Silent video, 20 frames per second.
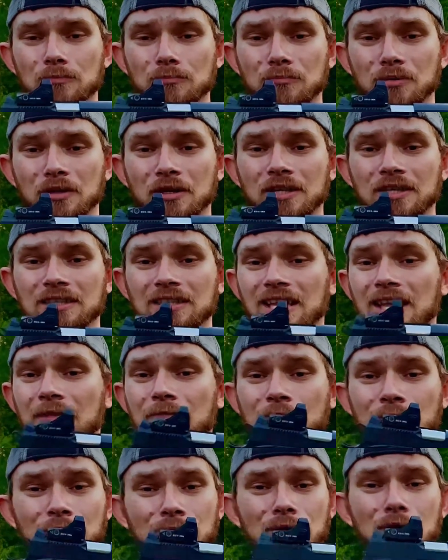But it
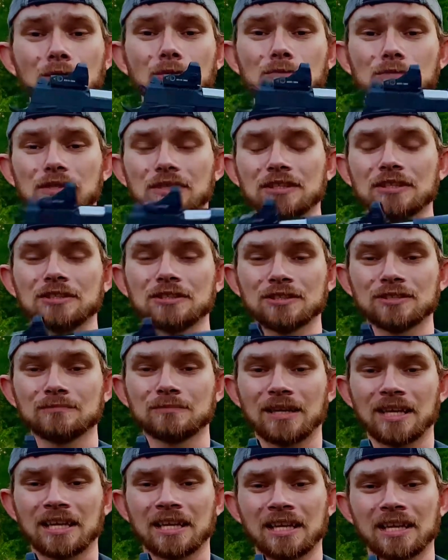felt really good in
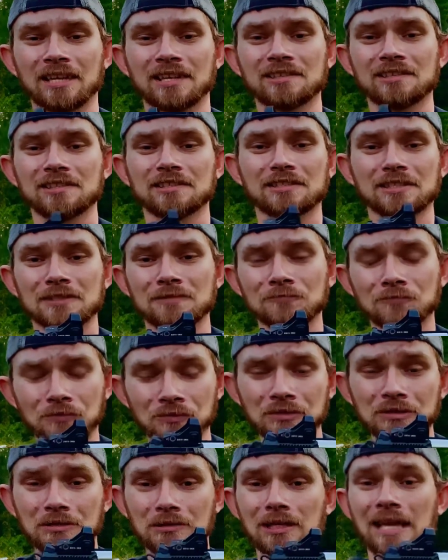my hands. It didn't
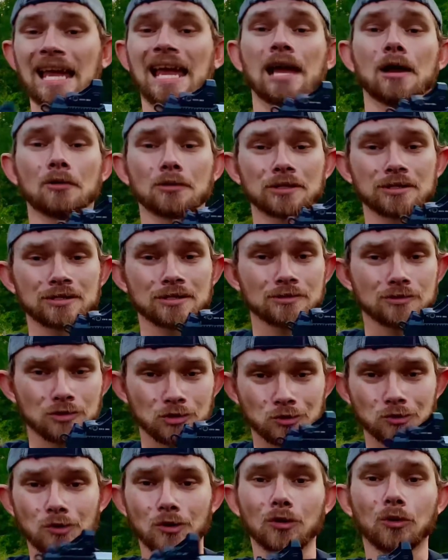feel out of
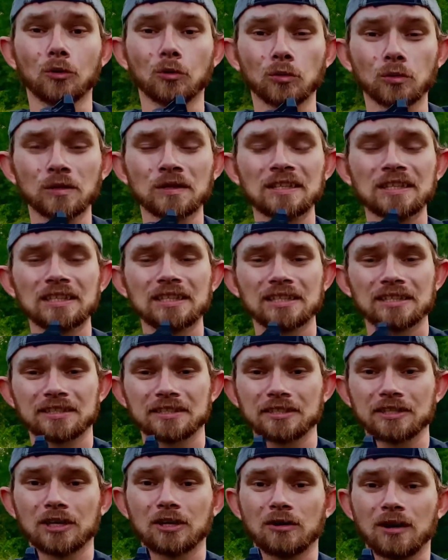control.
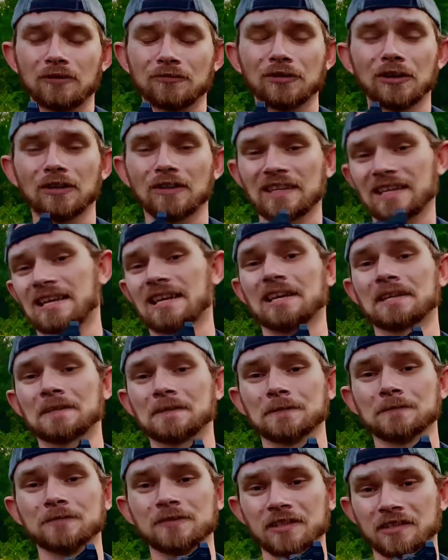You know, I felt like I
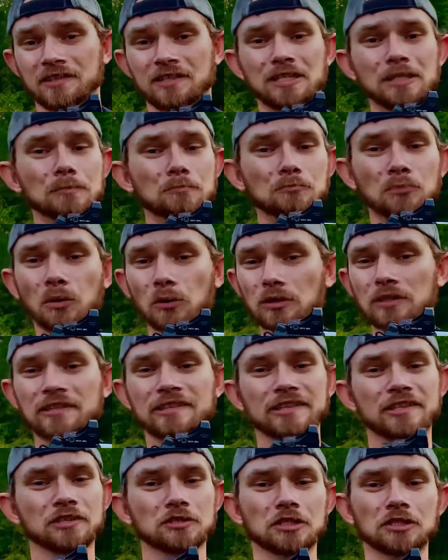could just keep pulling the
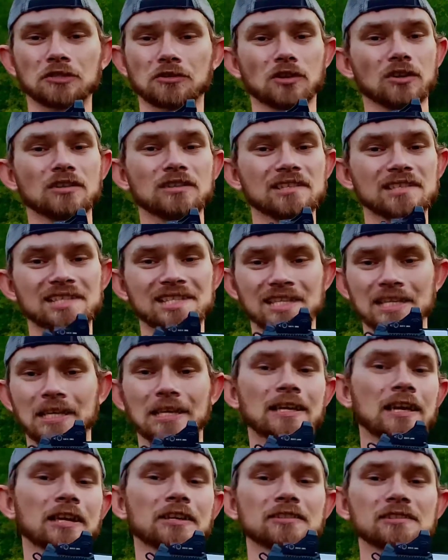trigger on this thing
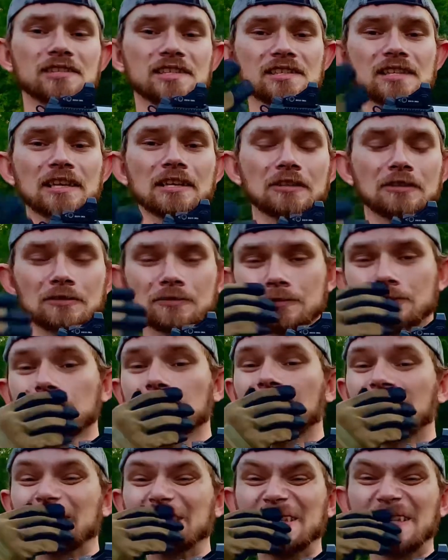and I could stay on,
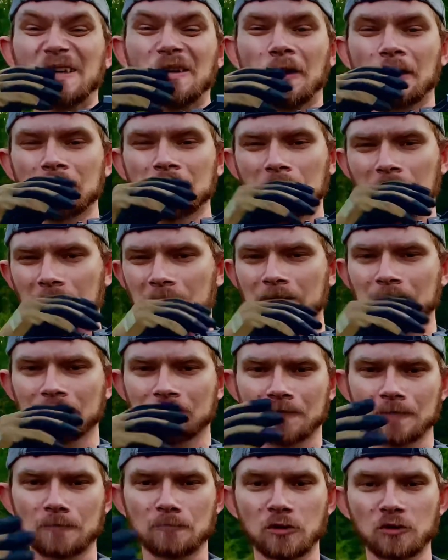on target
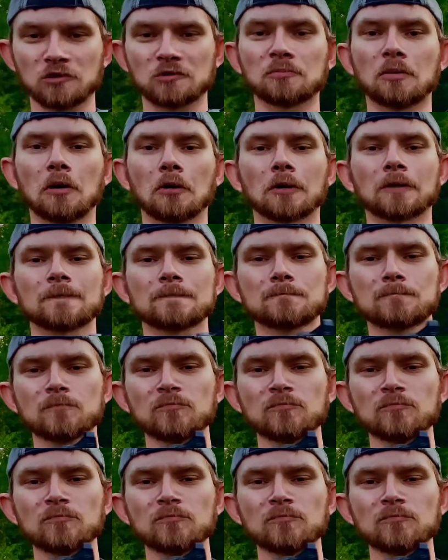for the most part.